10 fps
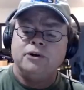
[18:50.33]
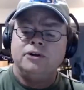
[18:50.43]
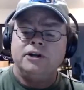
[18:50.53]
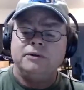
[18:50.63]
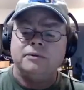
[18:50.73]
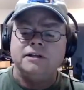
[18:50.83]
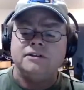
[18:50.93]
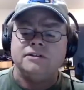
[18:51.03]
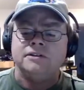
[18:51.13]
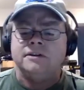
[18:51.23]

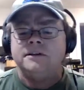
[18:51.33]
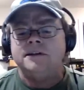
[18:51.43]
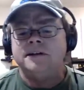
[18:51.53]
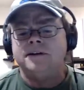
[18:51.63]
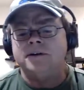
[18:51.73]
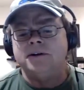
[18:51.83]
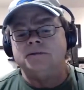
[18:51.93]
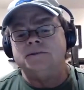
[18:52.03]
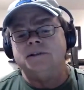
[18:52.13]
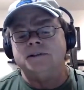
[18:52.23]
anyways, or
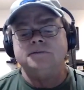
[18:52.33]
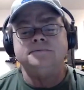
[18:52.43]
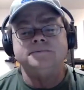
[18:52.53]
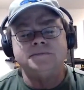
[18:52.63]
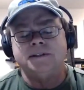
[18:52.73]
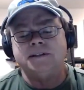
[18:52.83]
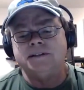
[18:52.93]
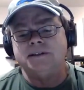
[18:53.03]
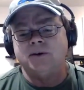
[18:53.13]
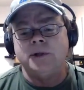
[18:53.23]
you know,
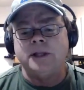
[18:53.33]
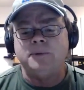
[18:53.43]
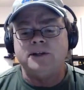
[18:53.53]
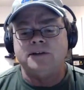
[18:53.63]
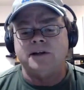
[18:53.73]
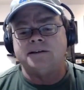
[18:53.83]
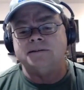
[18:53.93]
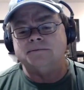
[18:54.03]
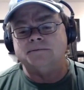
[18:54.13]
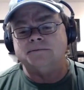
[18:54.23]
uh, or they'd be like
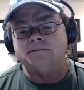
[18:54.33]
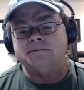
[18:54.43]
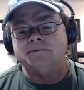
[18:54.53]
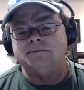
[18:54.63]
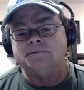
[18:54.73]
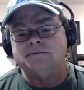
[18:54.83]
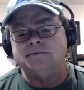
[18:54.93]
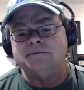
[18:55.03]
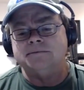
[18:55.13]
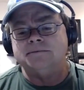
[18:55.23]
you know working at
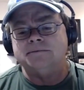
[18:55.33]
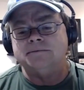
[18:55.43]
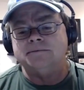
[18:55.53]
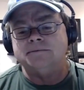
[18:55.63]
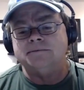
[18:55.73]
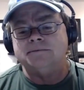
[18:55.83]
McDonald's? Who knows? You know,